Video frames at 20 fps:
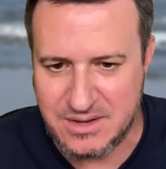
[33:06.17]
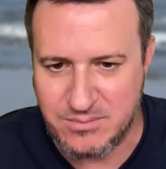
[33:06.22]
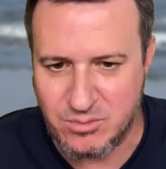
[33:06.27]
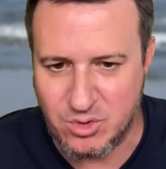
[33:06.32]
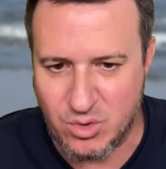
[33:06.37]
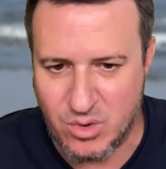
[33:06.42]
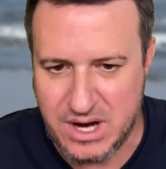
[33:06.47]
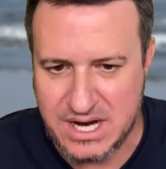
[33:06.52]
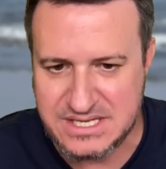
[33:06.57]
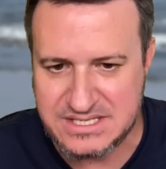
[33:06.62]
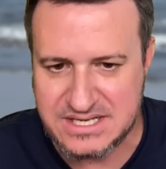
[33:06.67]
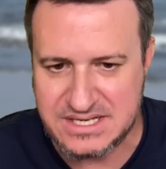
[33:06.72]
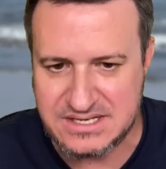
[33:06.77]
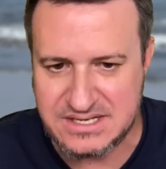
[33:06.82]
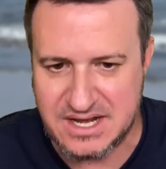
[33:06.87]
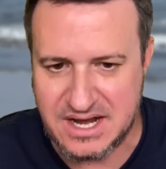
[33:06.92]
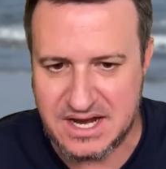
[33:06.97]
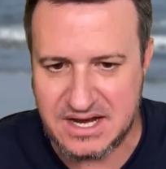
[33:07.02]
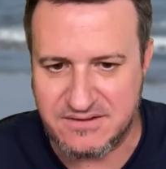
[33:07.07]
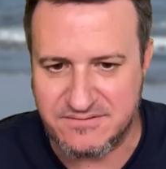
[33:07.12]
them graze at
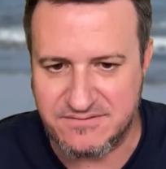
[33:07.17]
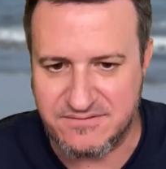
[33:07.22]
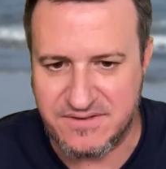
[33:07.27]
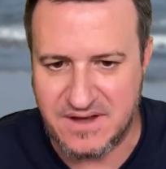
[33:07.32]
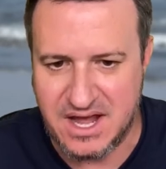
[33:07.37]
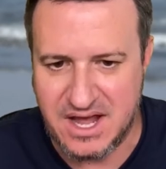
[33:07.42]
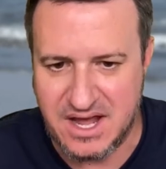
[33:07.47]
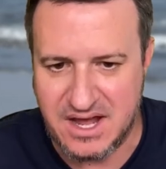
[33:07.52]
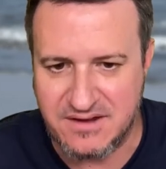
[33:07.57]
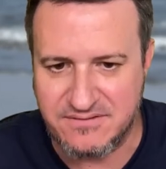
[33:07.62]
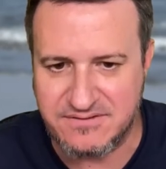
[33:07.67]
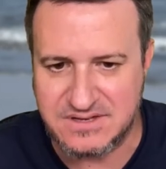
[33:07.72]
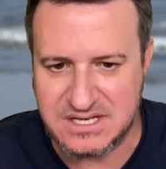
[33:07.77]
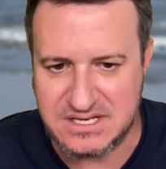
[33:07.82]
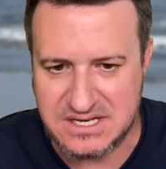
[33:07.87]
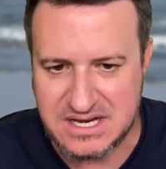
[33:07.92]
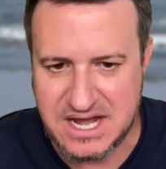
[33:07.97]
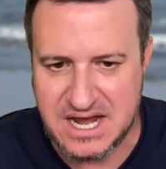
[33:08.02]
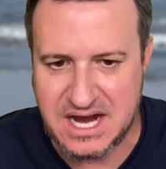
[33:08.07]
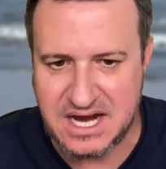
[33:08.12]
night, five to
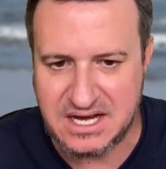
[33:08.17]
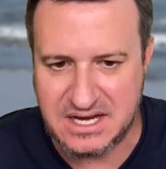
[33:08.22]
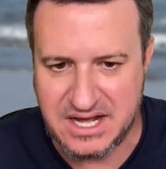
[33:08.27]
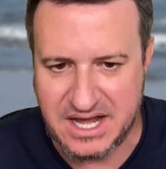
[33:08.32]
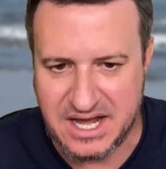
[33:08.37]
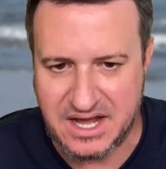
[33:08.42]
nine